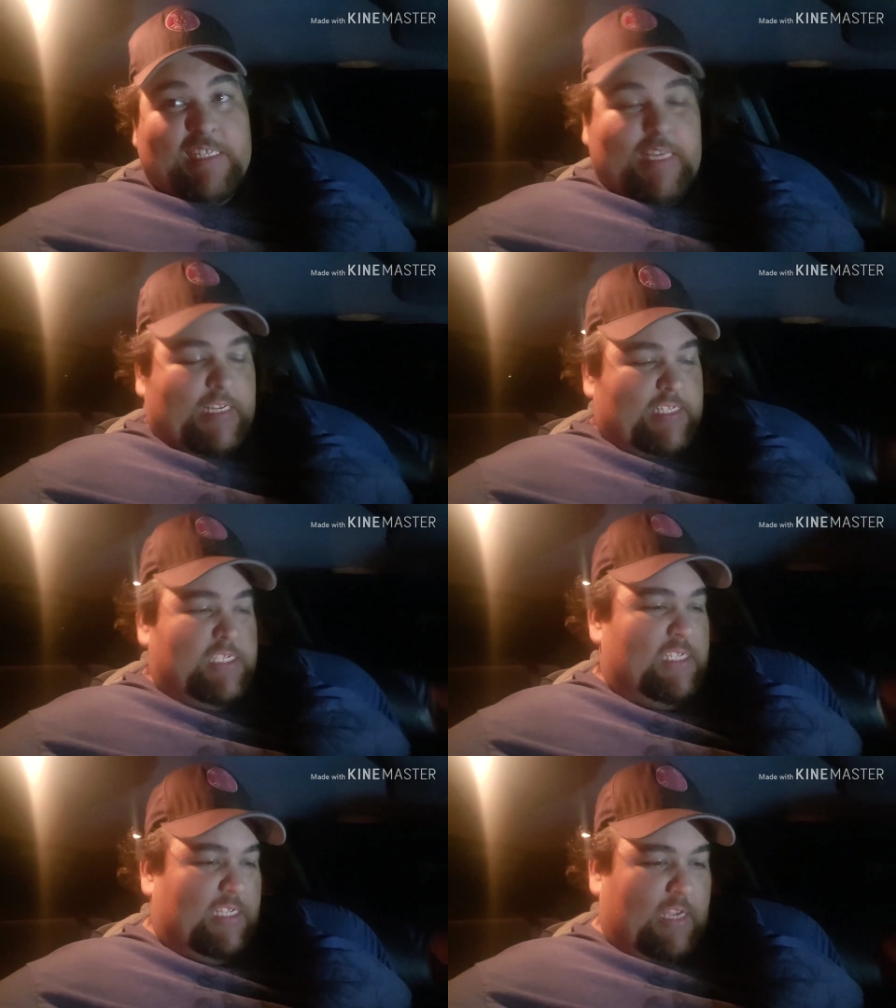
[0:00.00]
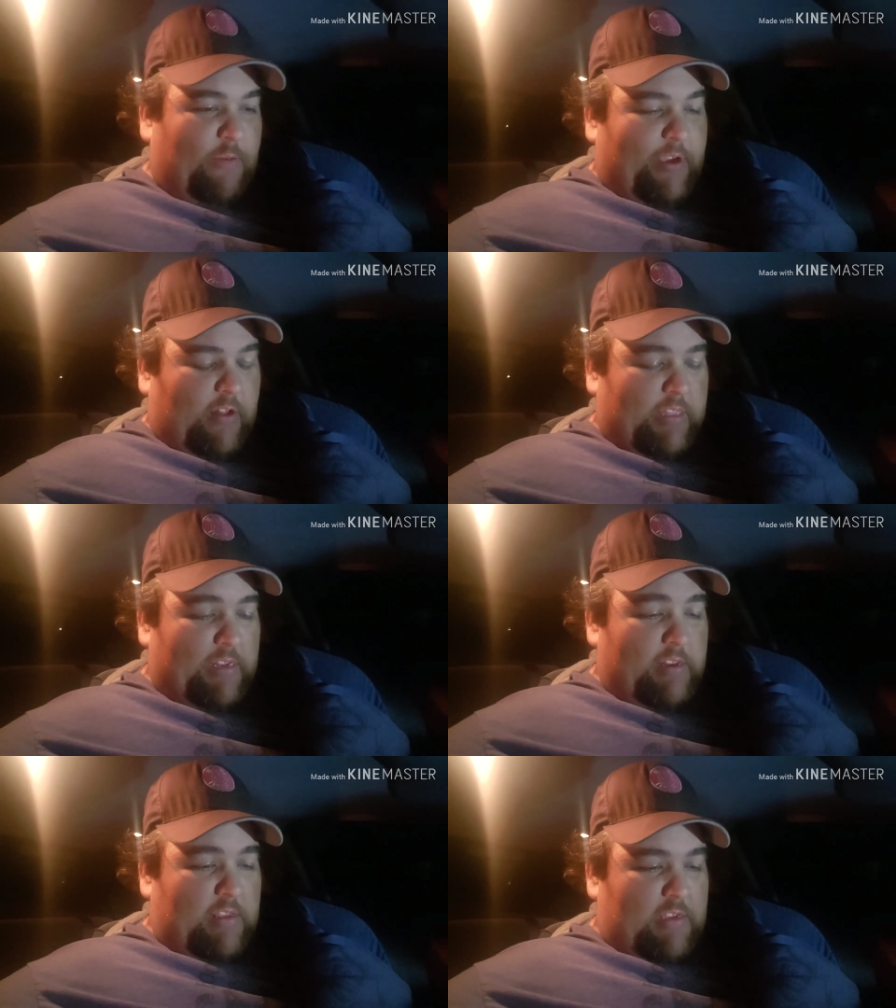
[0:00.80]
Texas. That's how we call
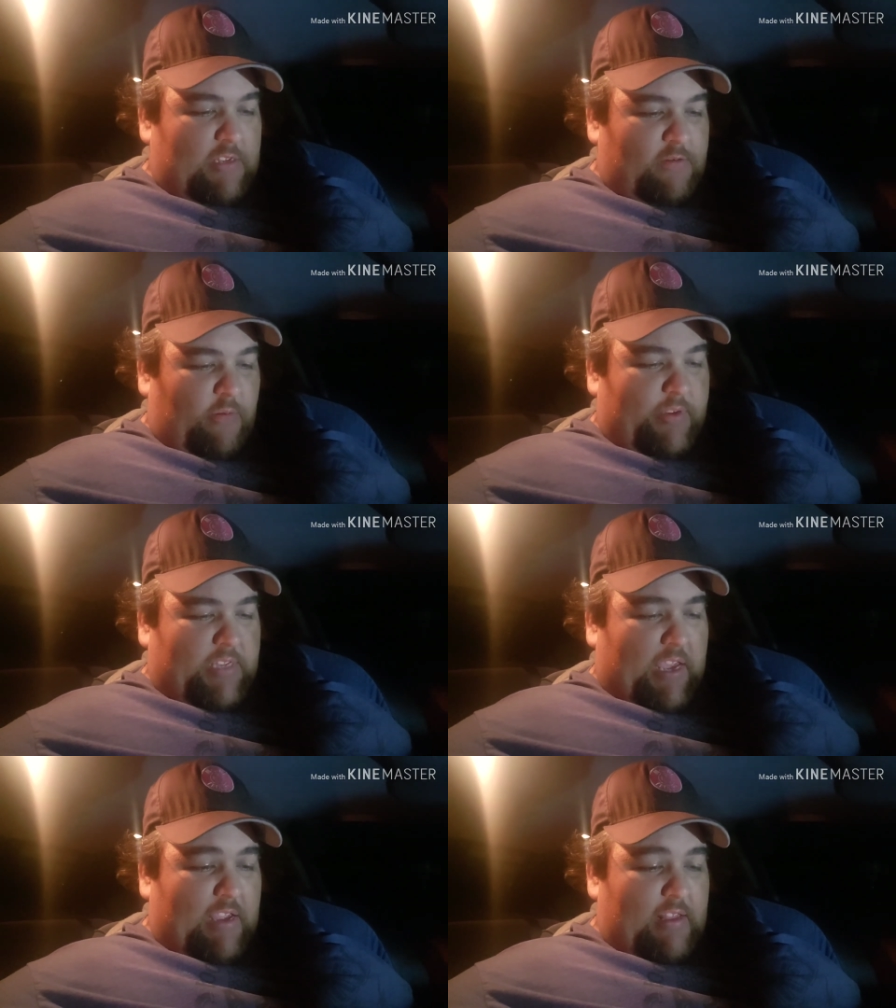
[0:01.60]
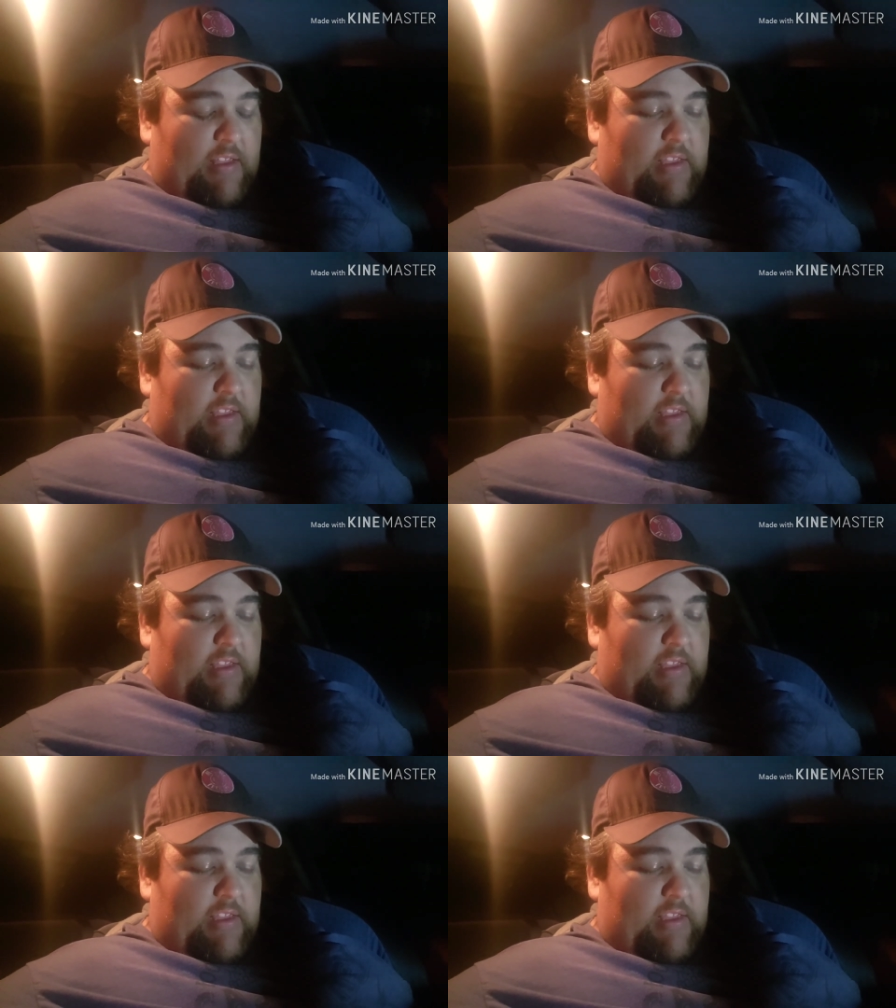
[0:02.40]
it. That's what we say.